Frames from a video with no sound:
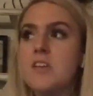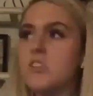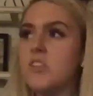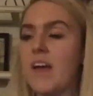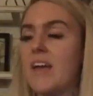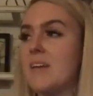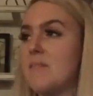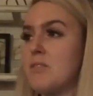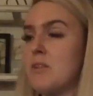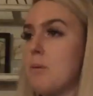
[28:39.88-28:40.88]
like
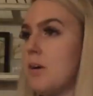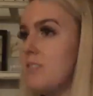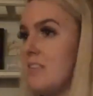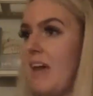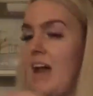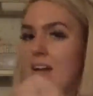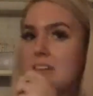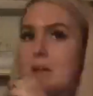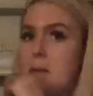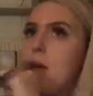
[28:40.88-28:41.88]
the person that has
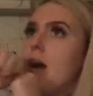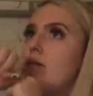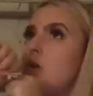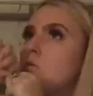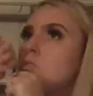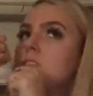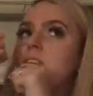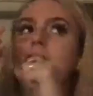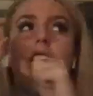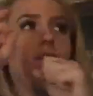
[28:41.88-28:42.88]
like a megaphone, just
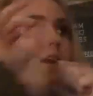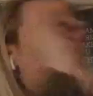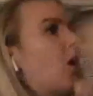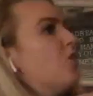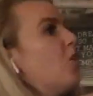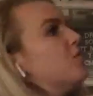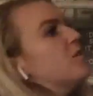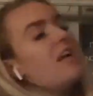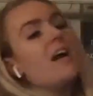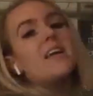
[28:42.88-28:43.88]
yelling it all over
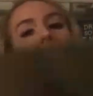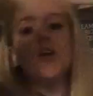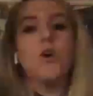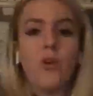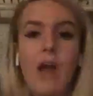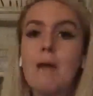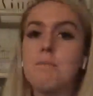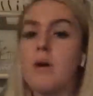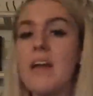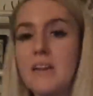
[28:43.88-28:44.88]
and not giving a crap
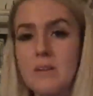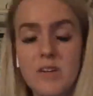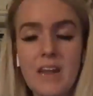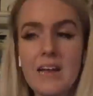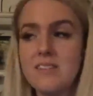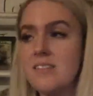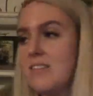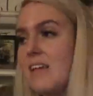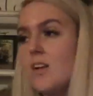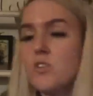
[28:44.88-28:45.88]
what anyone has to
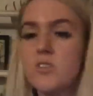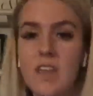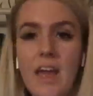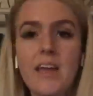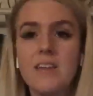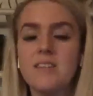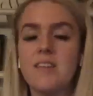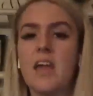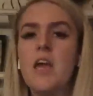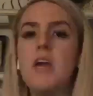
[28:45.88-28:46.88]
think or say. And it's like,
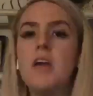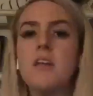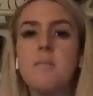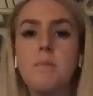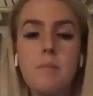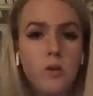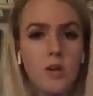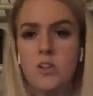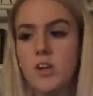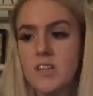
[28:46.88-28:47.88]
people are going
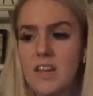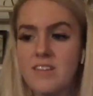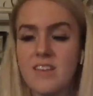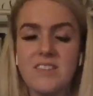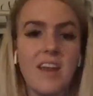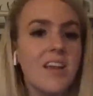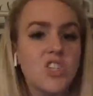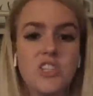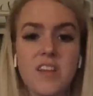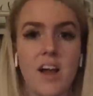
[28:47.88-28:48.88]
to look at that and say, dang, she's got